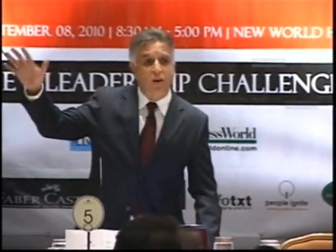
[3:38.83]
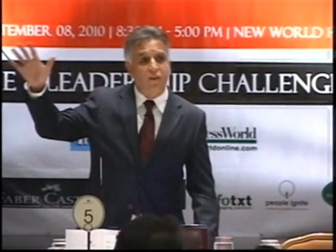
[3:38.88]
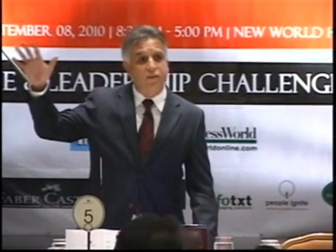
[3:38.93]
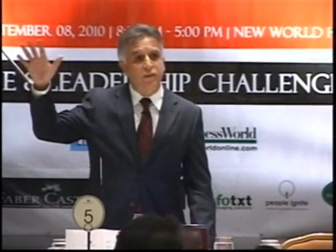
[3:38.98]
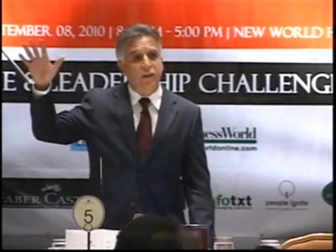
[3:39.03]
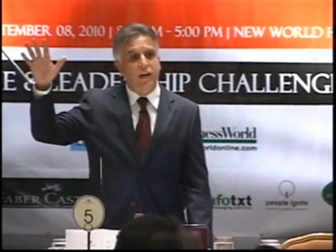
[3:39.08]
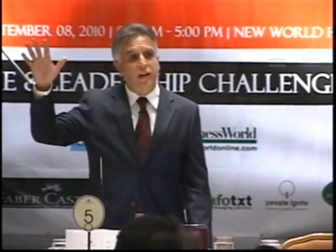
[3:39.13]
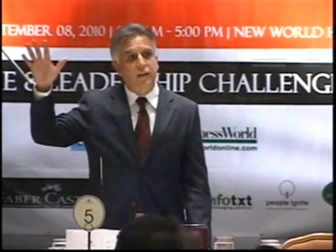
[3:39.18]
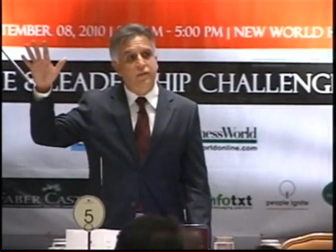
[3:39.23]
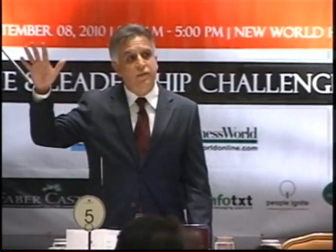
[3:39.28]

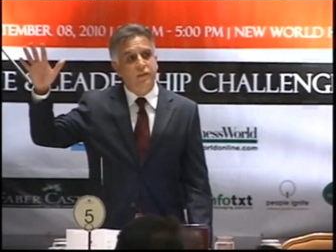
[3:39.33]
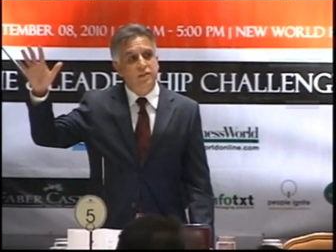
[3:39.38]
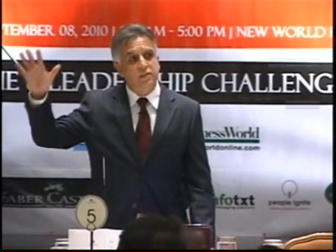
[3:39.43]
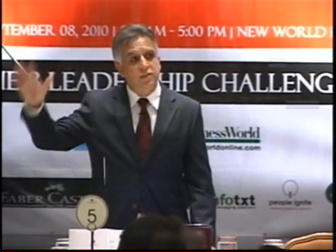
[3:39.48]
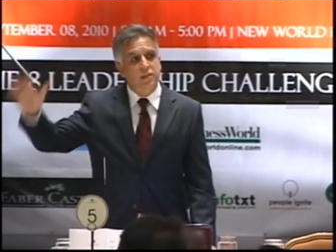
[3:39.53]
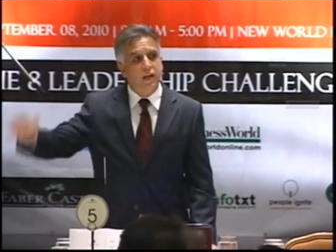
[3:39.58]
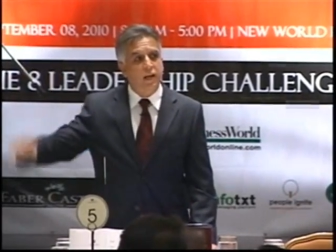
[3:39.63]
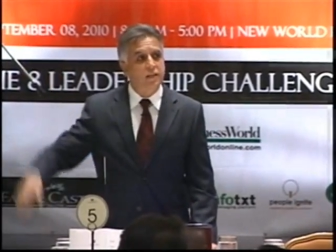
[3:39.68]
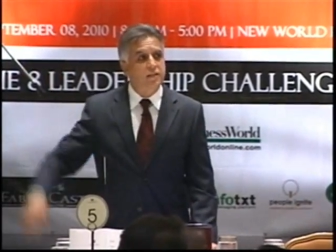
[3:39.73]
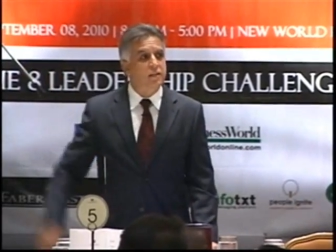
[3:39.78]
of the elephant
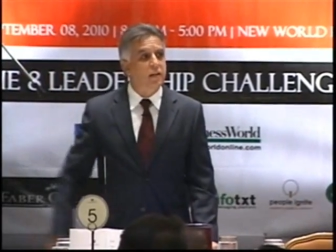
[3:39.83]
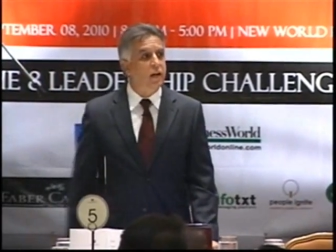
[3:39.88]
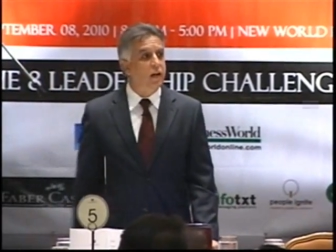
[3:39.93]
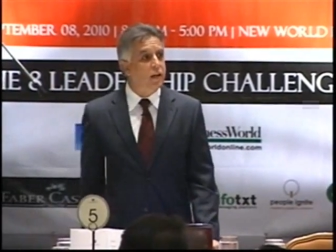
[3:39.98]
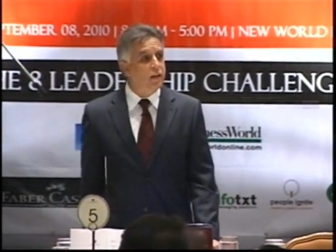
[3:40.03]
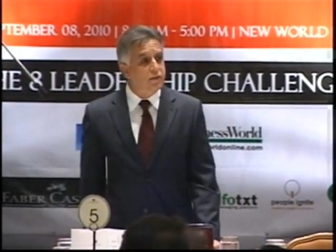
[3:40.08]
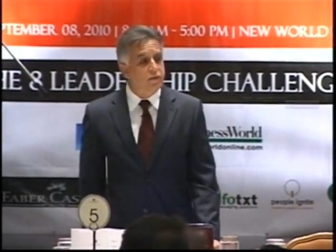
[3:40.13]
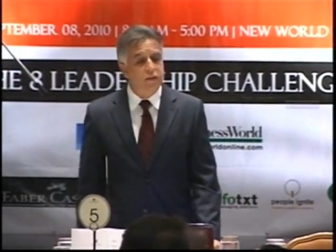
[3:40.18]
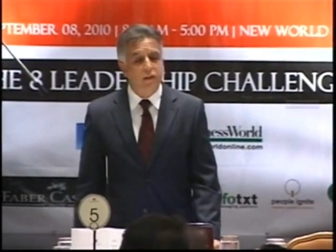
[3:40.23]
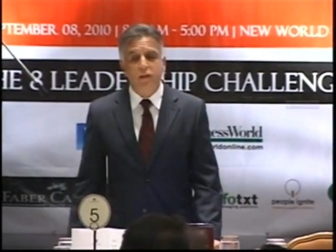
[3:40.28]
says the
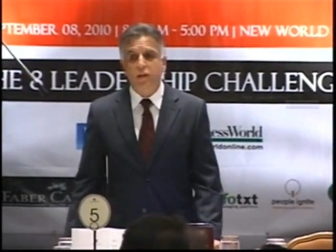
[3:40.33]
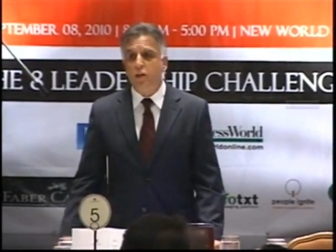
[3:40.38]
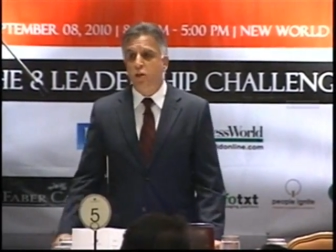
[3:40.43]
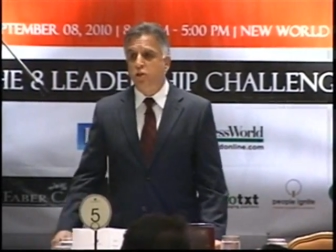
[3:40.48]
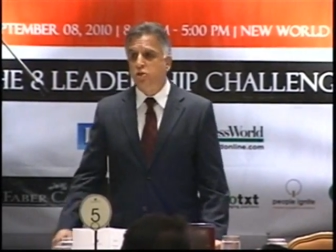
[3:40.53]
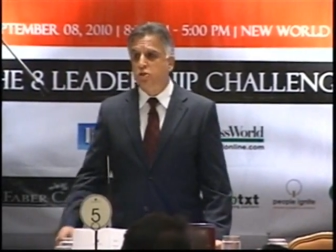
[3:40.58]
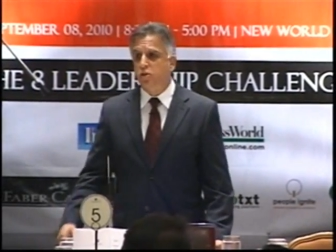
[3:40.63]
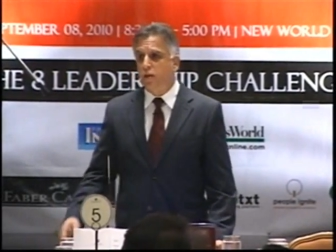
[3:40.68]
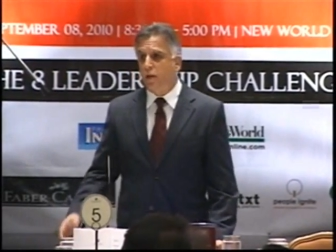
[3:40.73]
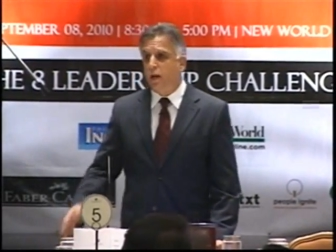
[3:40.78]
elephant
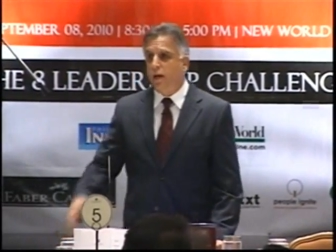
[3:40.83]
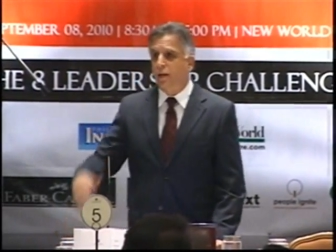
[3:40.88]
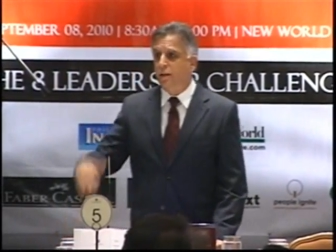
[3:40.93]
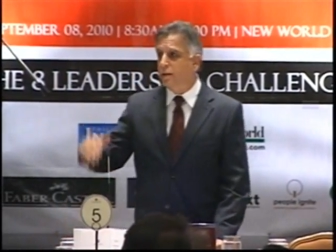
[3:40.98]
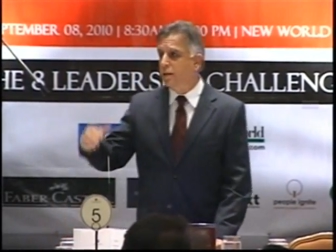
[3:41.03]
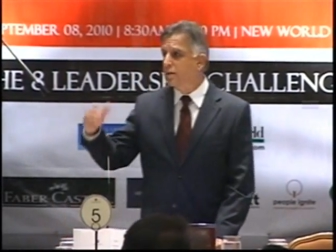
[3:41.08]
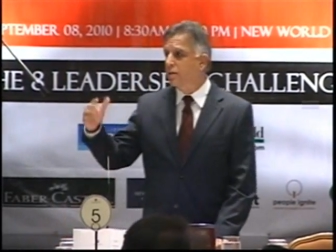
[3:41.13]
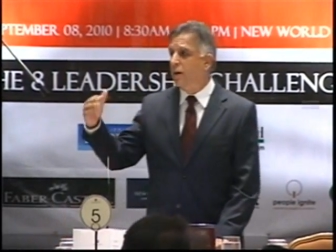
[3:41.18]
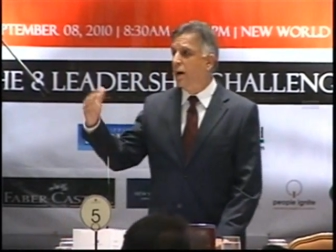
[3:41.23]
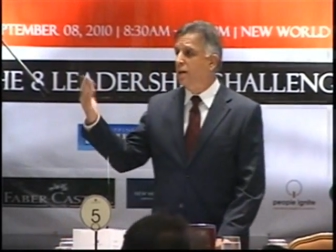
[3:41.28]
is
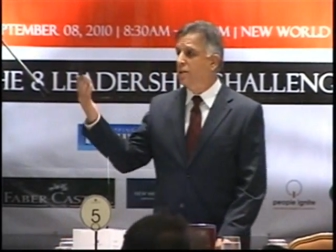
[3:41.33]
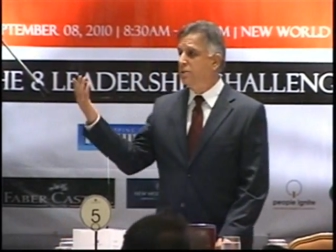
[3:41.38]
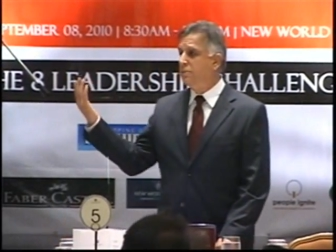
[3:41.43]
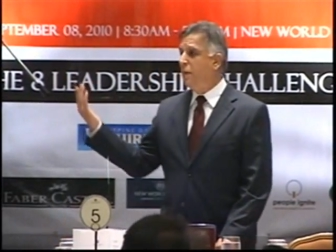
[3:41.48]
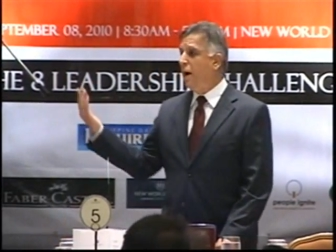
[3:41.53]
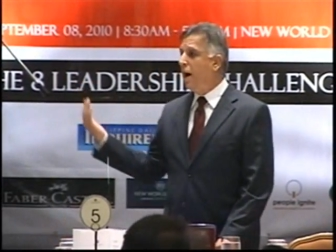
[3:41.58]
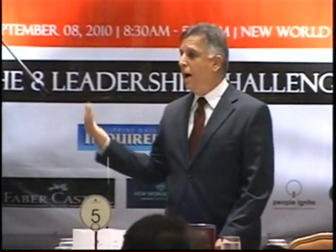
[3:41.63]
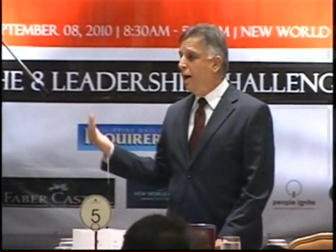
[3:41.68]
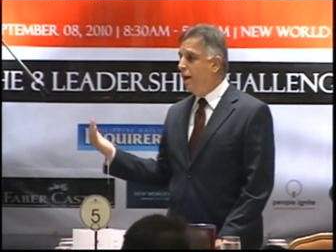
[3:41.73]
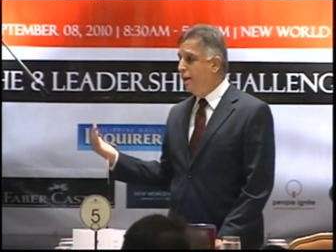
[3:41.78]
like the Taj
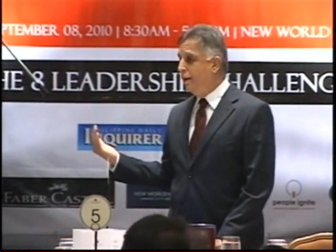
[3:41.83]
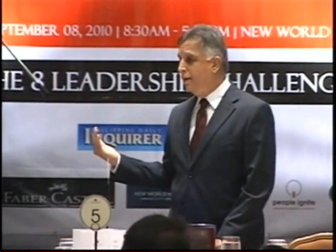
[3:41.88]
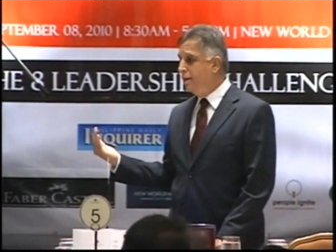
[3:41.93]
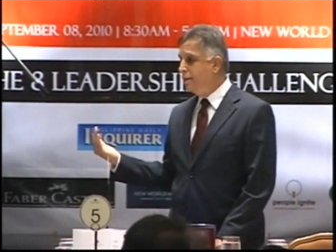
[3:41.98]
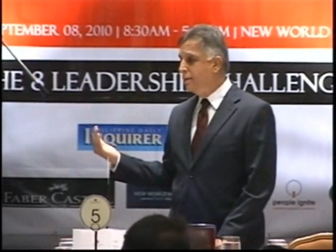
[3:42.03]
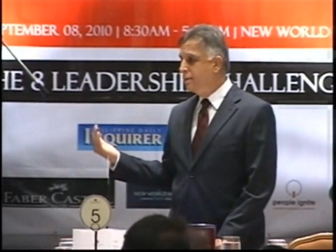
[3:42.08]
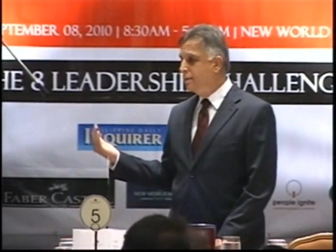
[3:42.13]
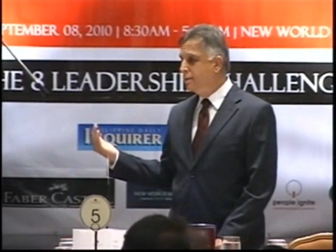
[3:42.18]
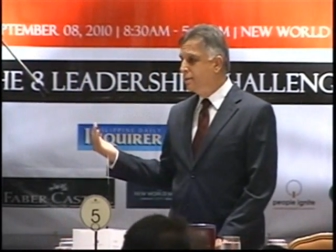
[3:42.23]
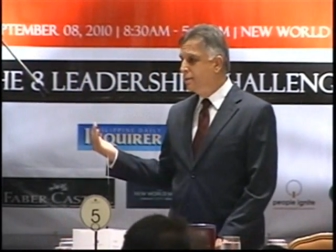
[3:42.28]
Mahal.
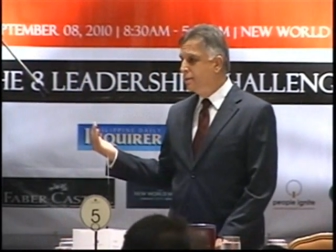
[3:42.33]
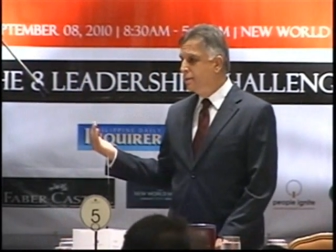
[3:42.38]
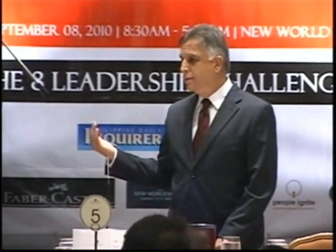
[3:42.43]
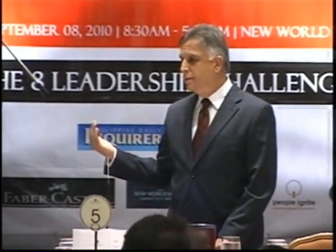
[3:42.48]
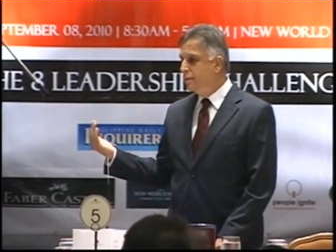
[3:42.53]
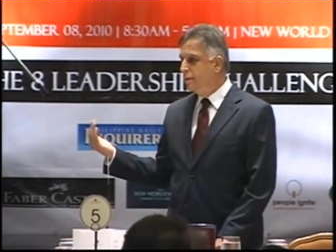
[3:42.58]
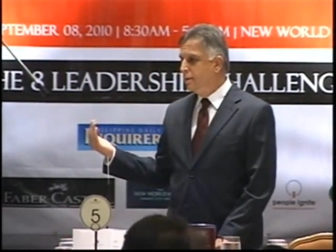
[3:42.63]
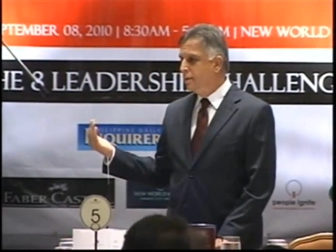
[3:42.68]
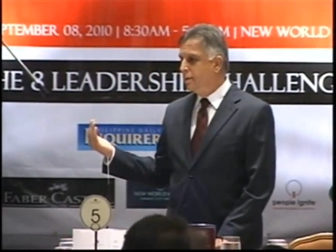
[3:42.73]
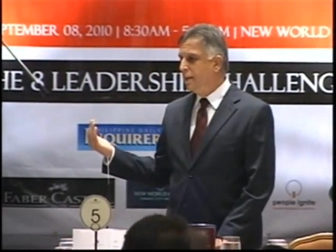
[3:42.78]

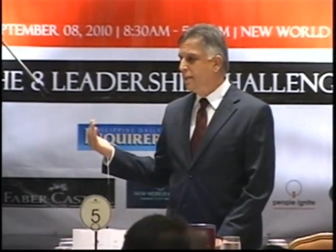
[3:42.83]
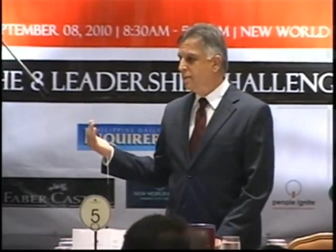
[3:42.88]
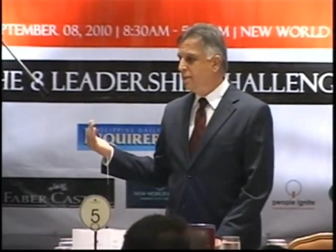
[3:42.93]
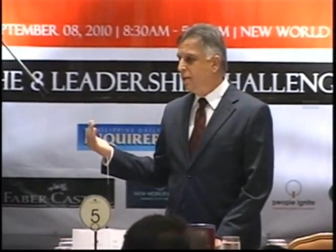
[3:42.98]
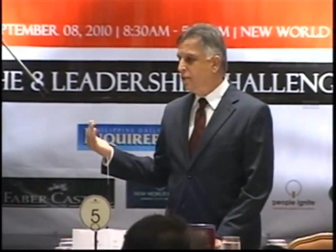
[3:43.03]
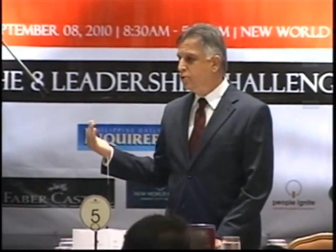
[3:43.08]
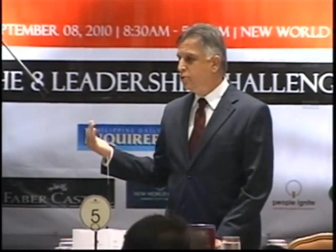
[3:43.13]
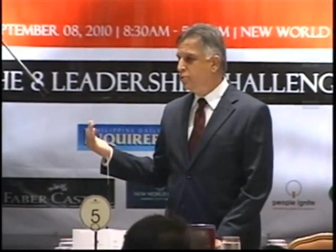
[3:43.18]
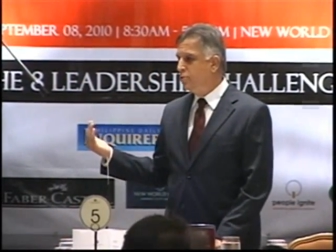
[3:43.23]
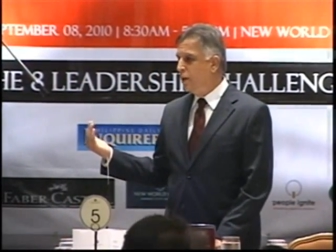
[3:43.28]
That's
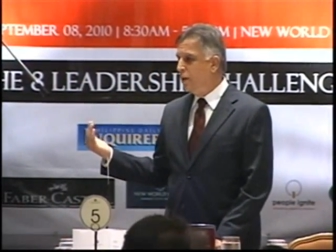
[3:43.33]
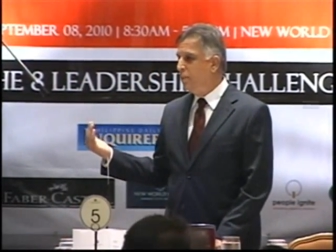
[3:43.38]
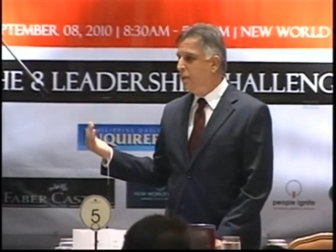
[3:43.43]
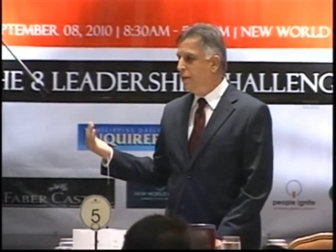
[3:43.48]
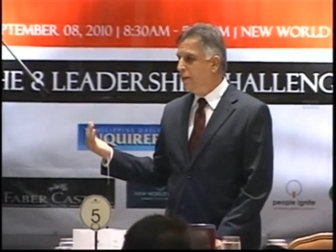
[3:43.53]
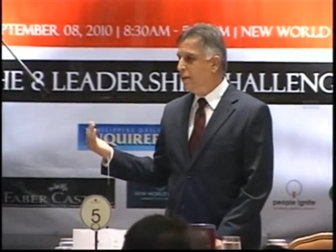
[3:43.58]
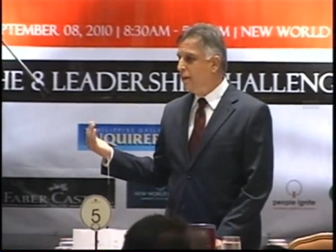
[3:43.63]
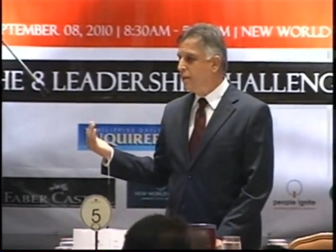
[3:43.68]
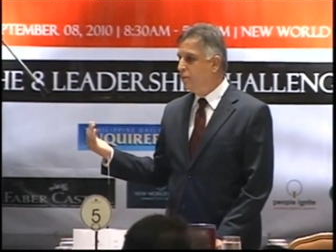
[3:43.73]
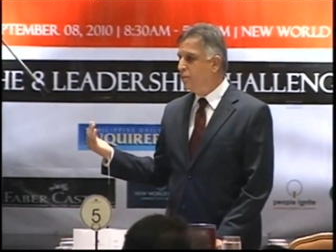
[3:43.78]
not true. I
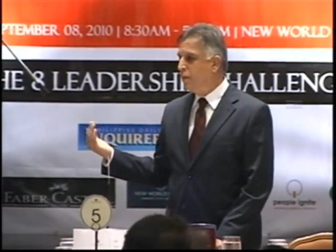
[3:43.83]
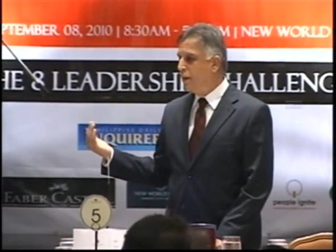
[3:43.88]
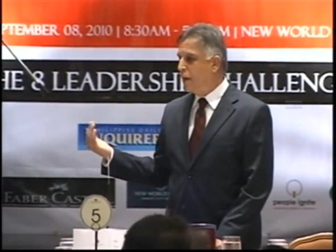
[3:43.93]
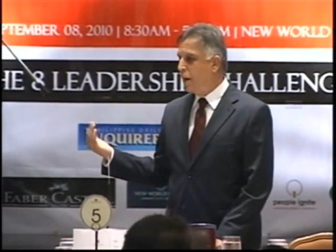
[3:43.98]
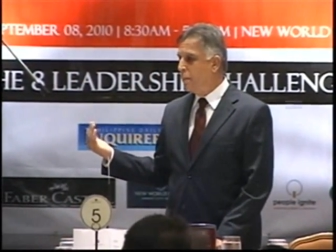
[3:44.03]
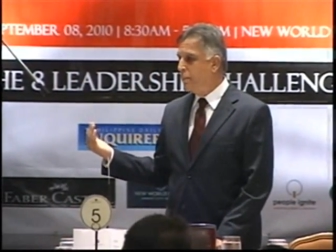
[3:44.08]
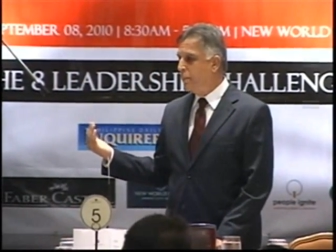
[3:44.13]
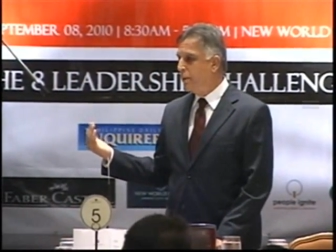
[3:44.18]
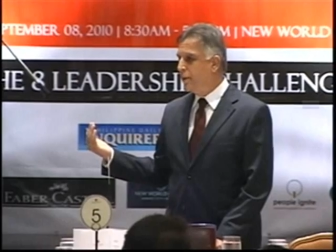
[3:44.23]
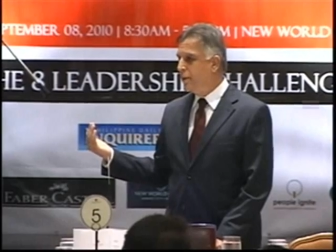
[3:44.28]
made that one
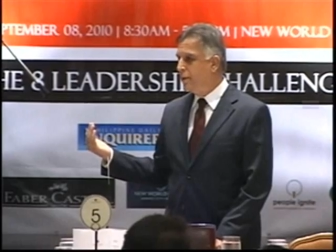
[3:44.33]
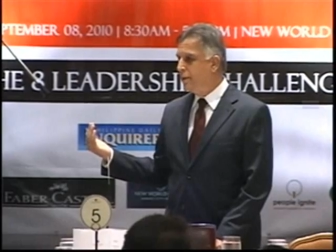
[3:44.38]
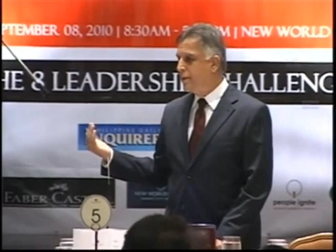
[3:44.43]
up.